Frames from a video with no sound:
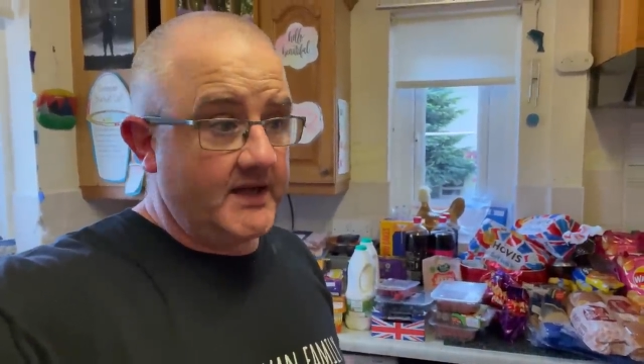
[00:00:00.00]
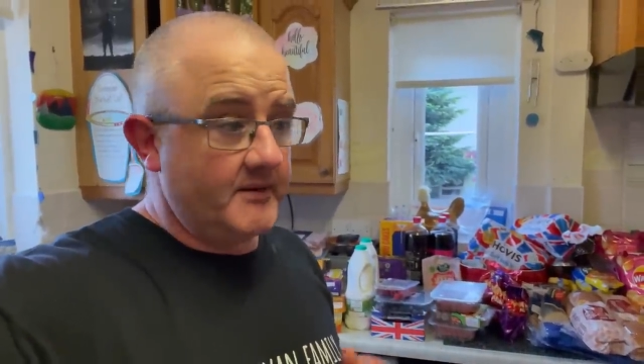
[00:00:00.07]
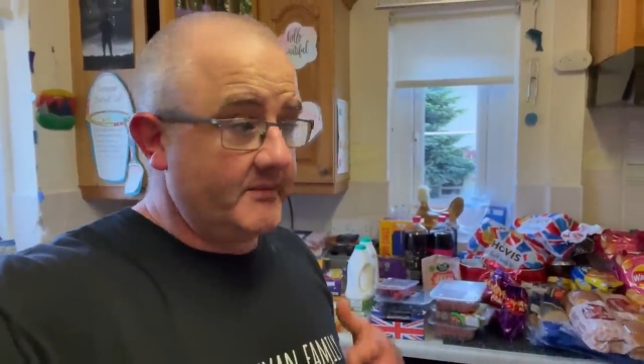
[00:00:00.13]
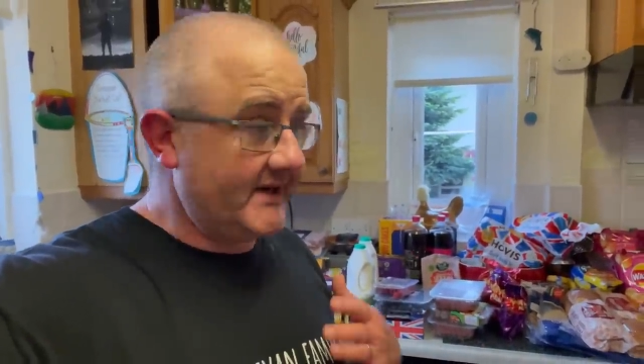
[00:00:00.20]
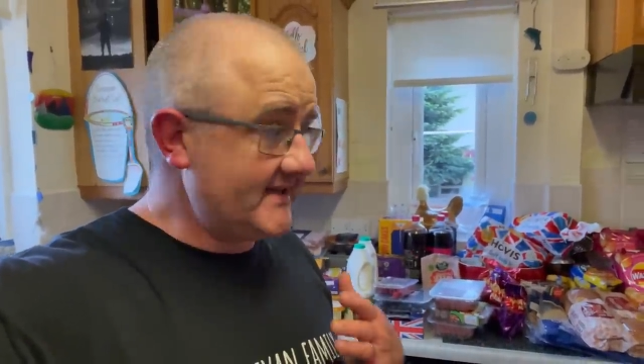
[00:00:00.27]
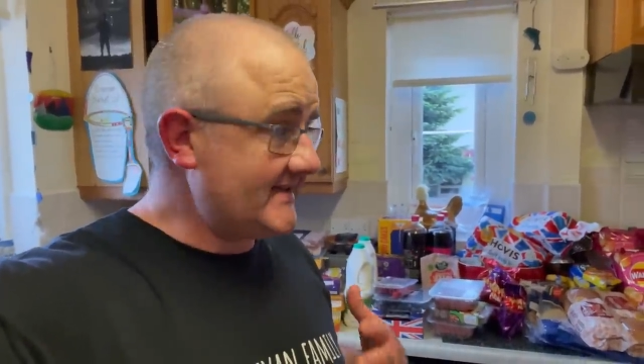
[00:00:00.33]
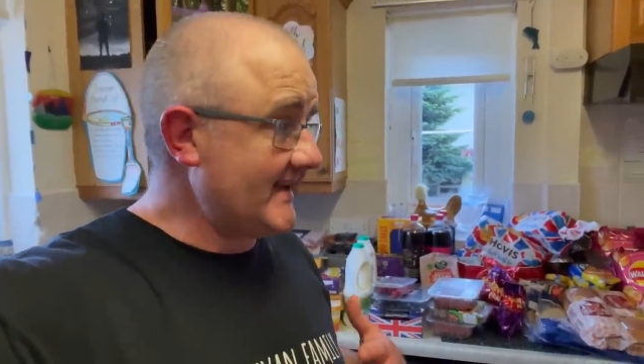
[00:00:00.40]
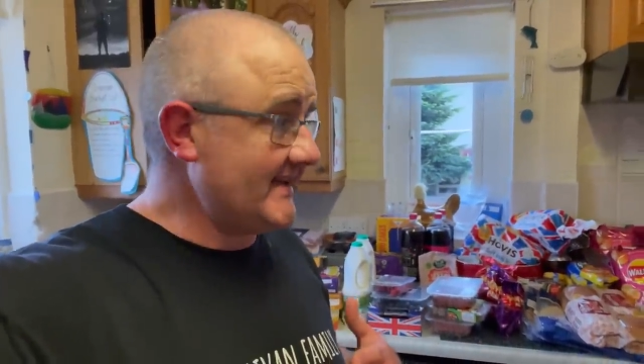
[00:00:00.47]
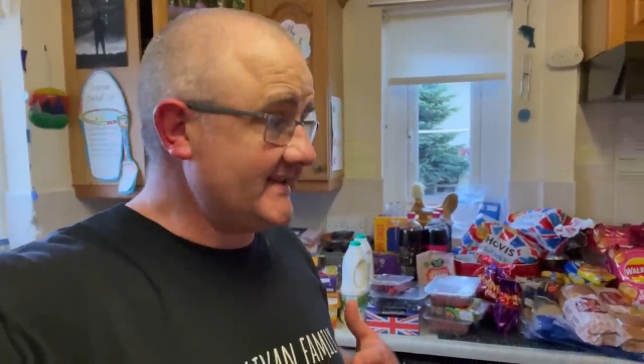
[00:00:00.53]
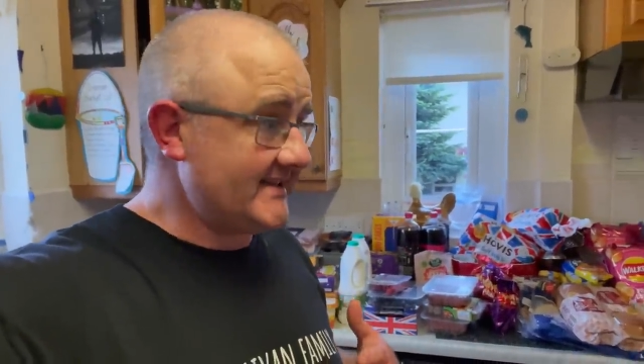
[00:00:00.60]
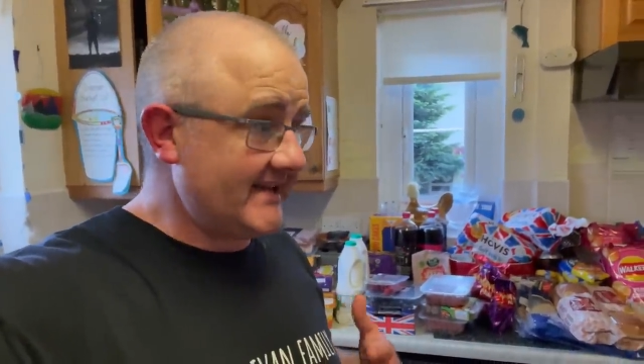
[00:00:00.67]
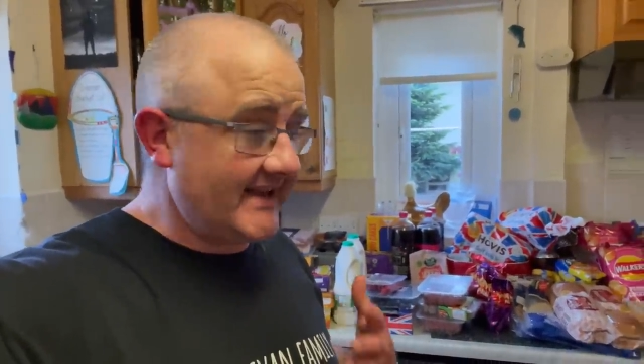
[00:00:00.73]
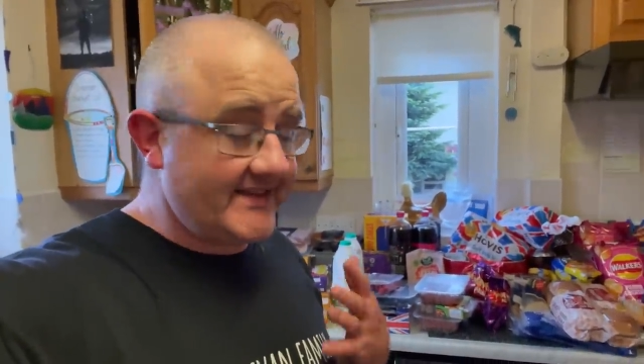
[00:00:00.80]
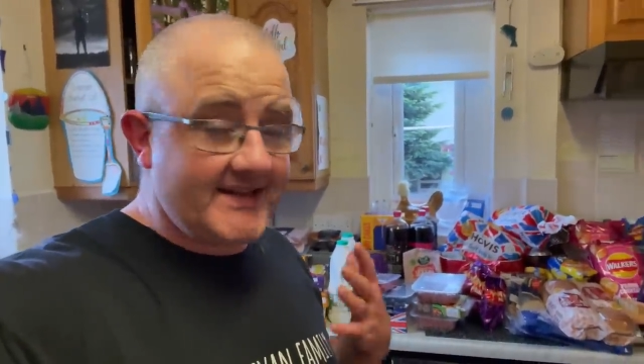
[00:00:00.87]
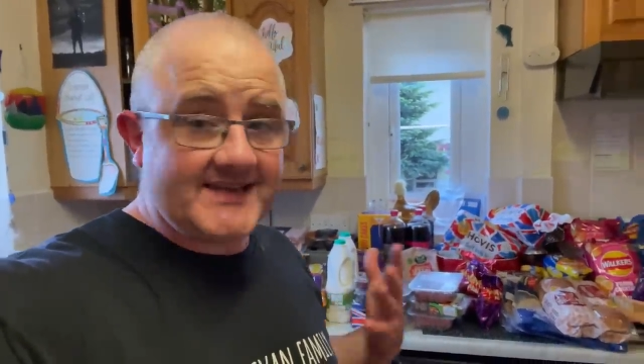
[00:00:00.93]
but
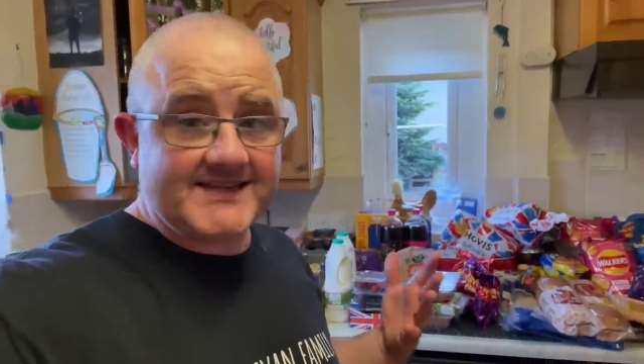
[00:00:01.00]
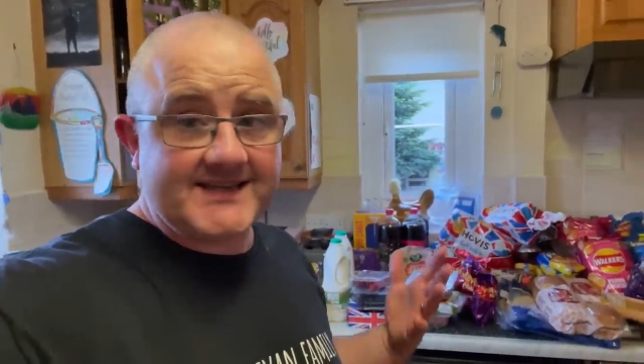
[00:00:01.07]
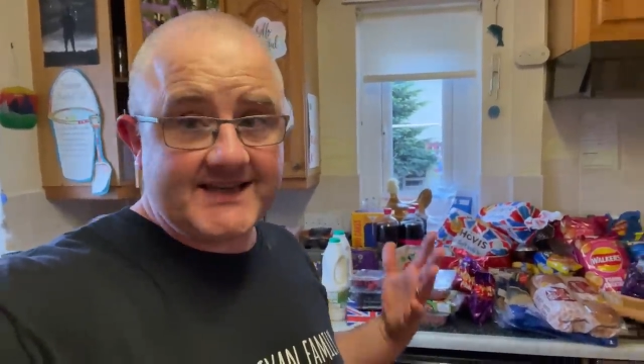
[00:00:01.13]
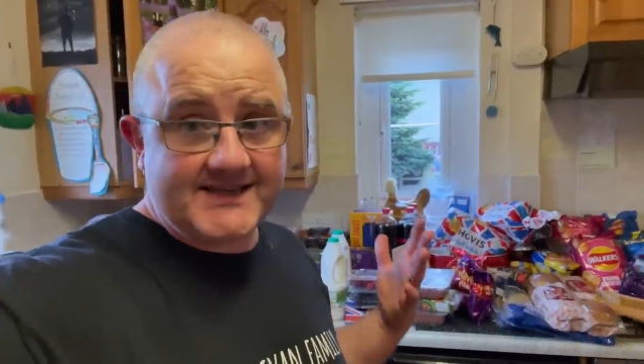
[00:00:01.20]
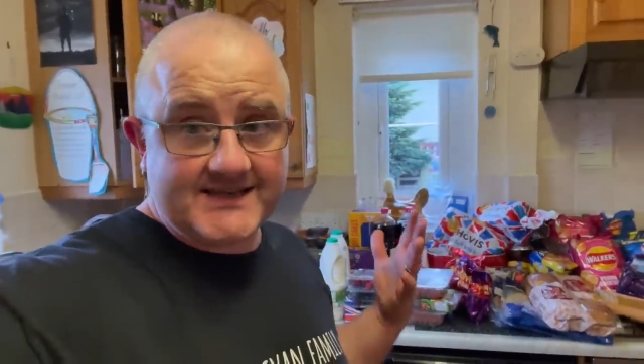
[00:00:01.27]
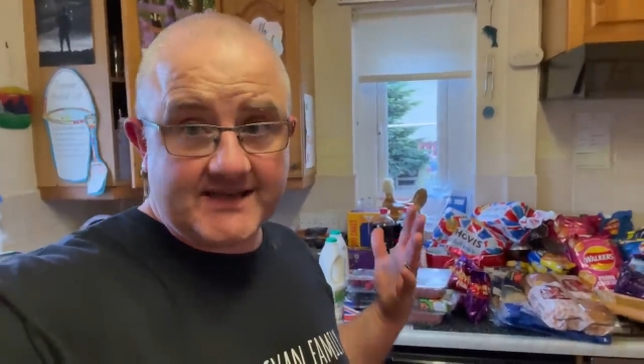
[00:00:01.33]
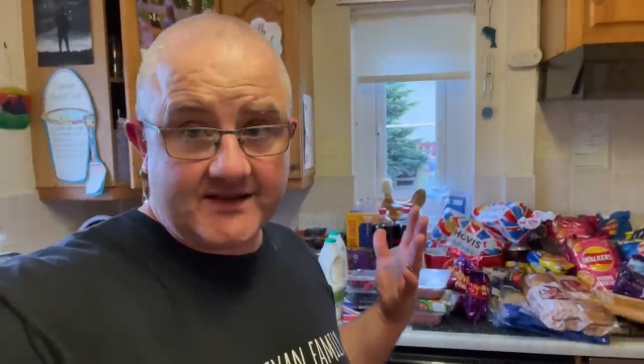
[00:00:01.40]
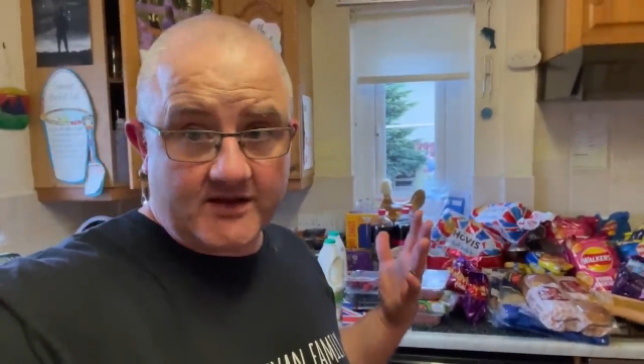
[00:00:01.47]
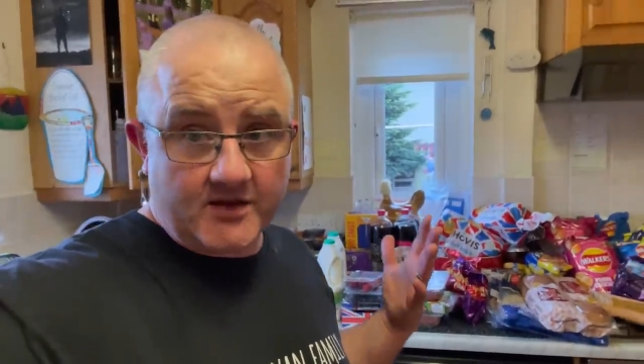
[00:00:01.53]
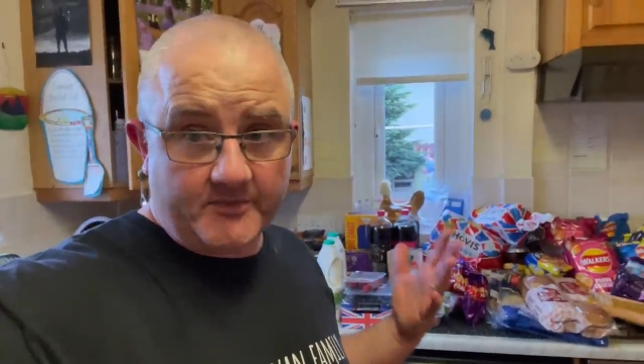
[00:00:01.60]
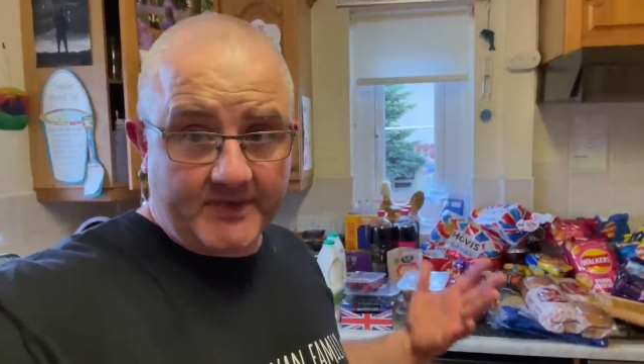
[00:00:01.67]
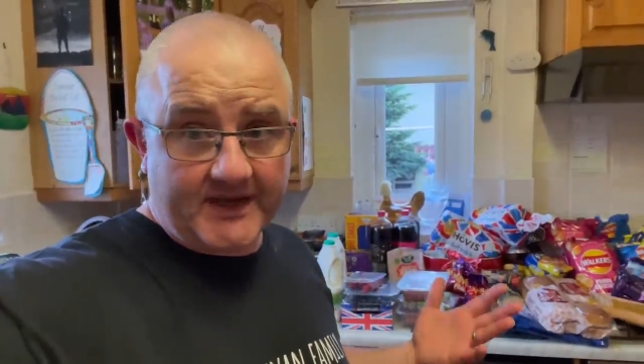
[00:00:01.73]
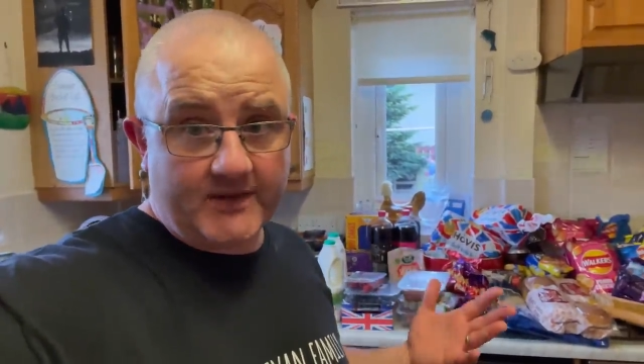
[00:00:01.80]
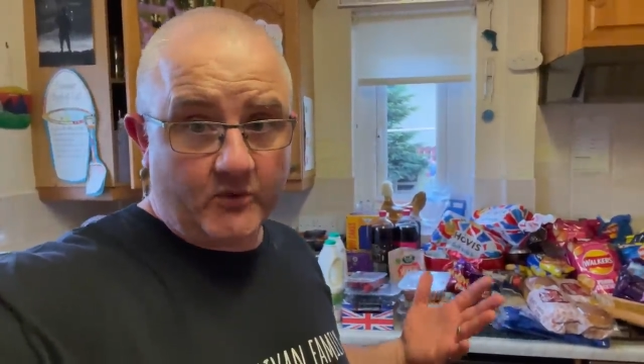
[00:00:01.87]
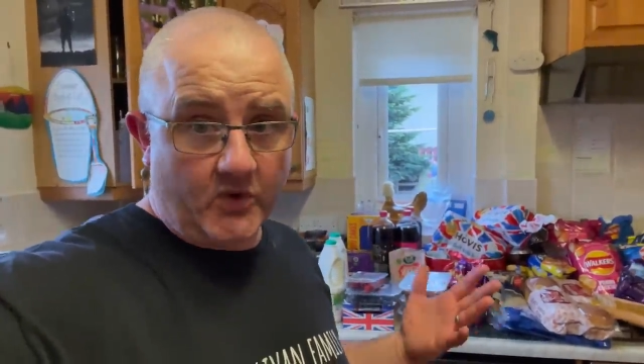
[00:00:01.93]
essentially this is the
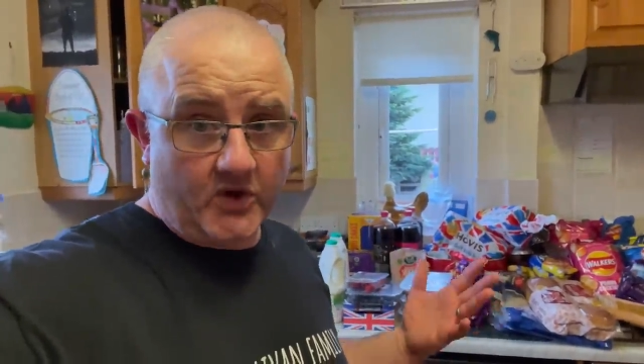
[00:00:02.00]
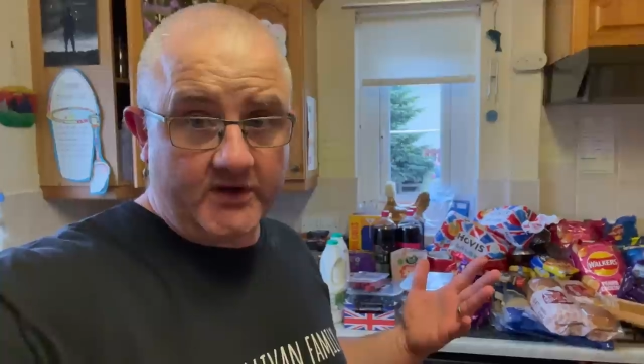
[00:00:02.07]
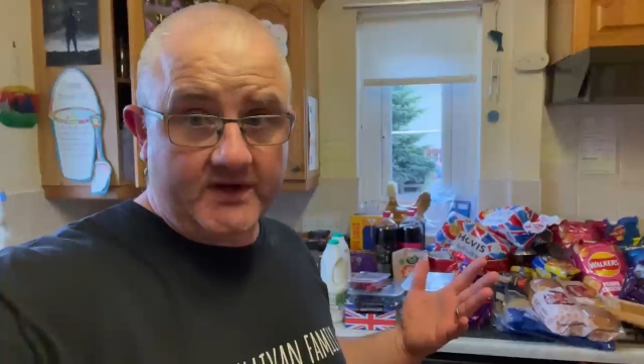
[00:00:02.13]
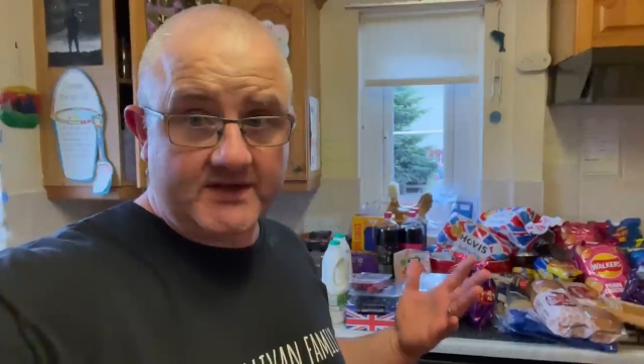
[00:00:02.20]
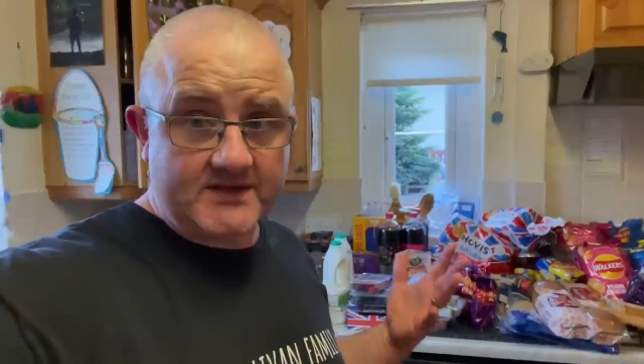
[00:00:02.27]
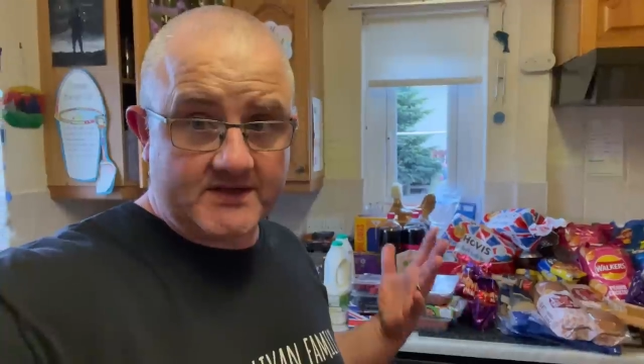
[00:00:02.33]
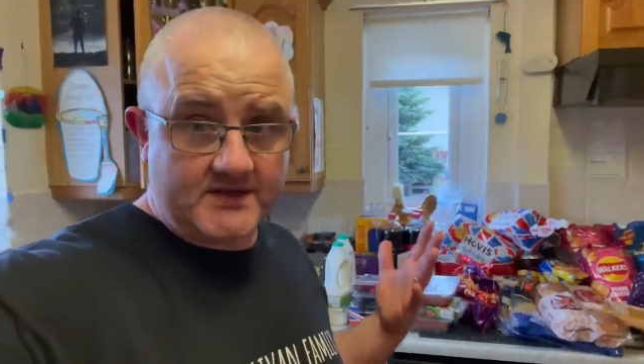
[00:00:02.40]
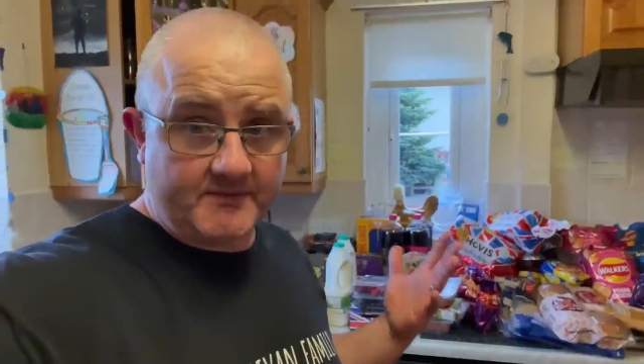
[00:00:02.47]
big one this is